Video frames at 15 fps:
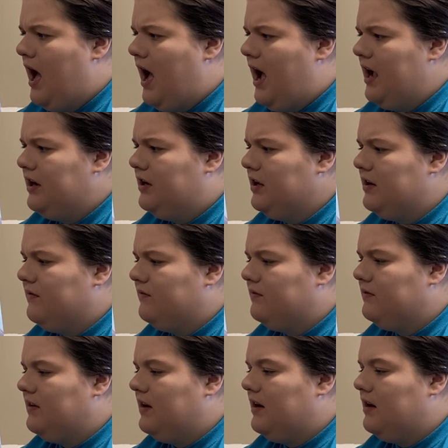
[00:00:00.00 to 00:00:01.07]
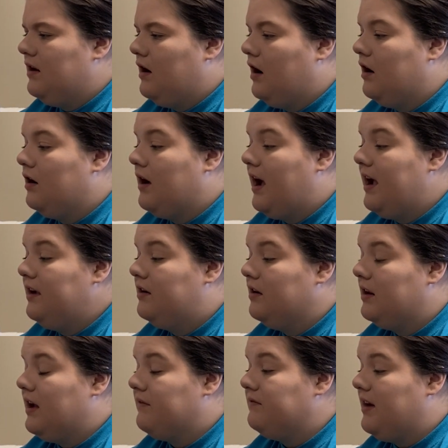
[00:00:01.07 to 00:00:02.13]
I could
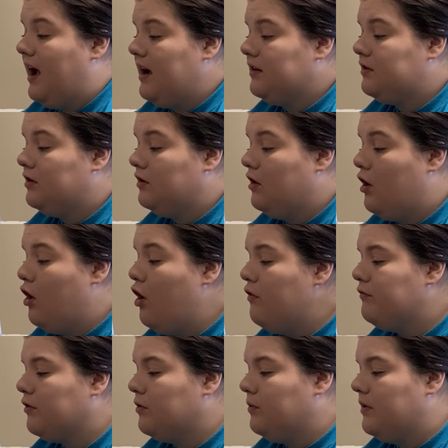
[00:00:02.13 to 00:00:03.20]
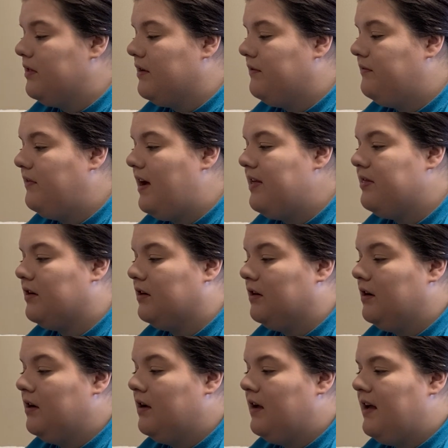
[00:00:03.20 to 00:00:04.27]
have knocked her over with a feather.